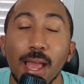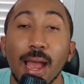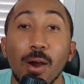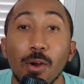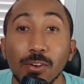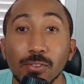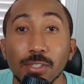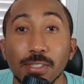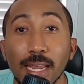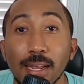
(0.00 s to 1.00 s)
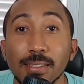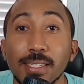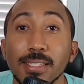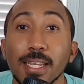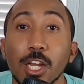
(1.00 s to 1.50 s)
However, Sal
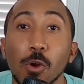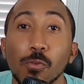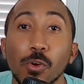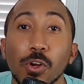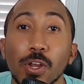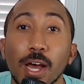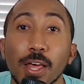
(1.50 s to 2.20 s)
did take over